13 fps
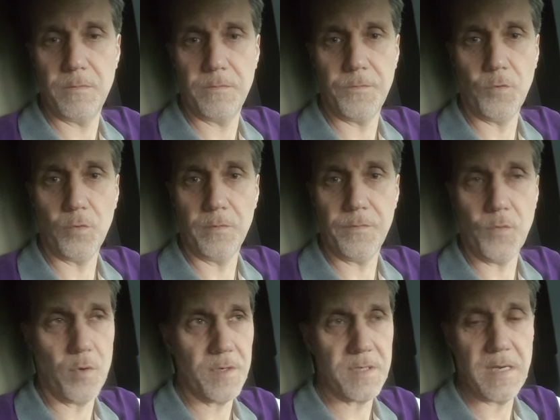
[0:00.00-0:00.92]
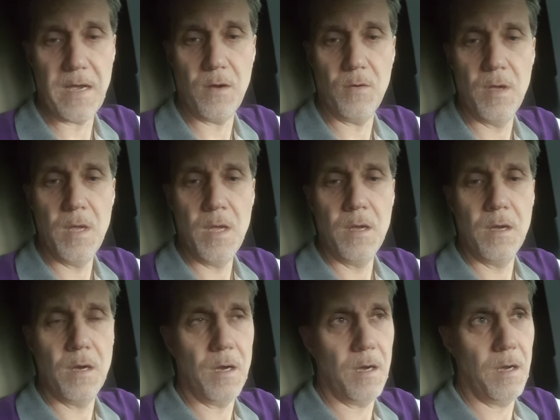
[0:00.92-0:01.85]
full force now,
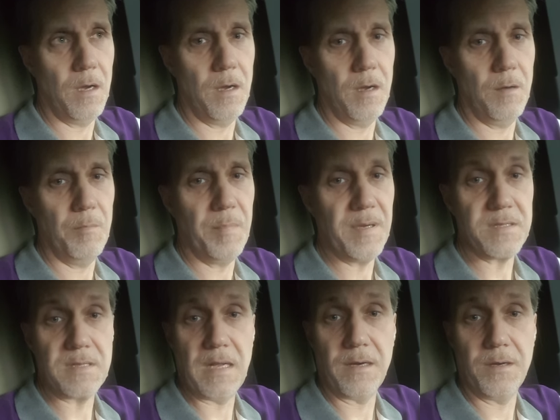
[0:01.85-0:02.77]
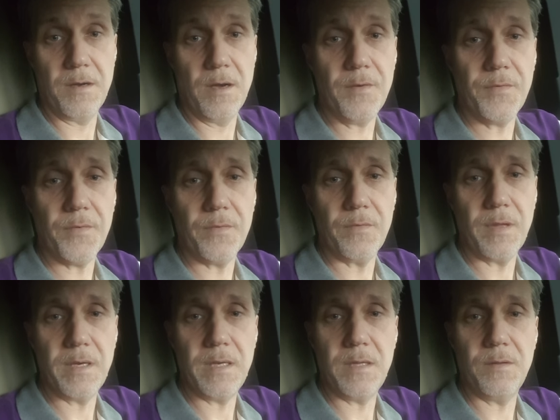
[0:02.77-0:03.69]
um, but it's not enough.
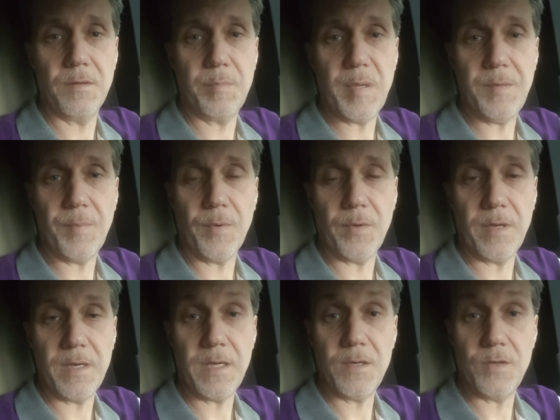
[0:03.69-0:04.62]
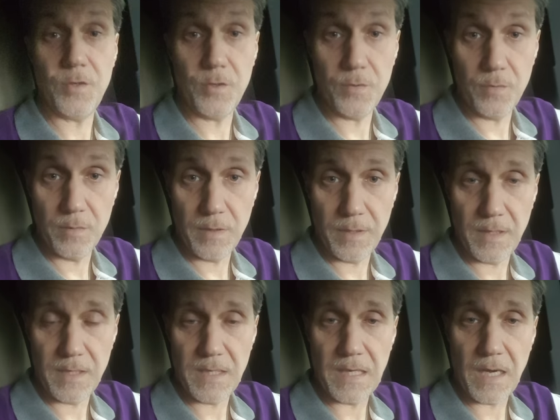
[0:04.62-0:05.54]
They need the people, they need you, and
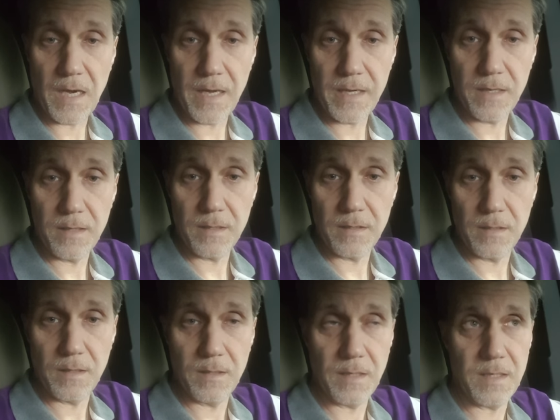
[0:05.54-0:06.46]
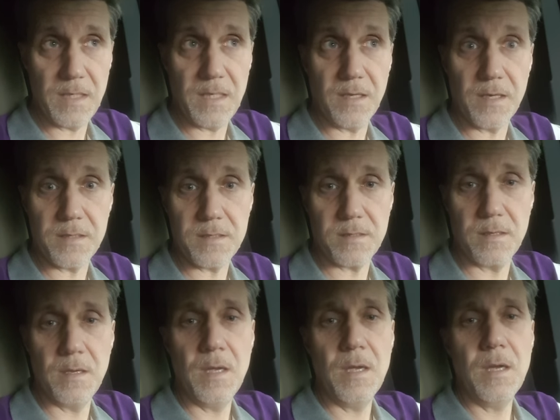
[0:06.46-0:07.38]
they need I, and they need us.
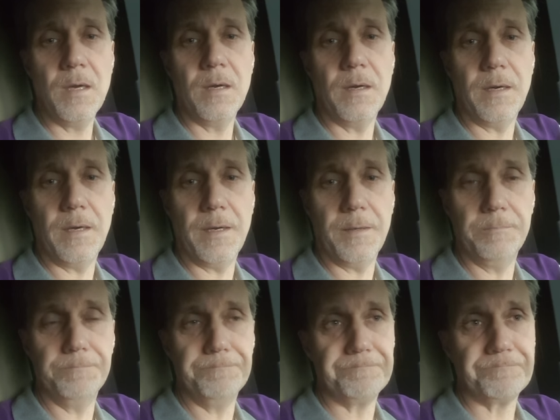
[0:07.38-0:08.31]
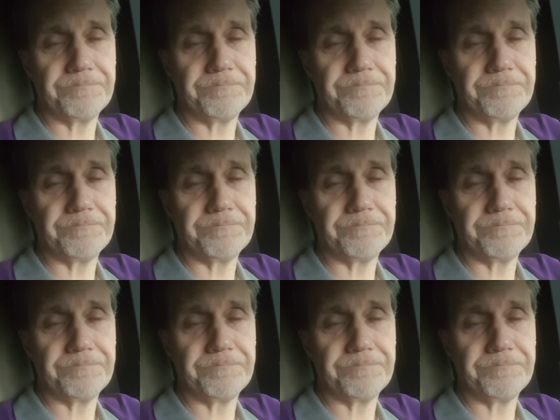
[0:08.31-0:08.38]
Um,